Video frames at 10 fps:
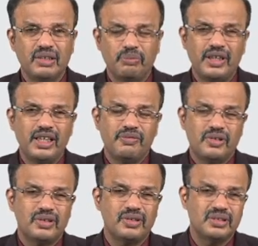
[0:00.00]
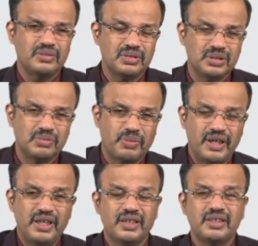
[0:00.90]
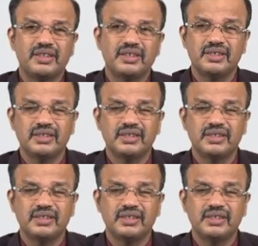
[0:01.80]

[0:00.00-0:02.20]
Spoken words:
Mainly for predict the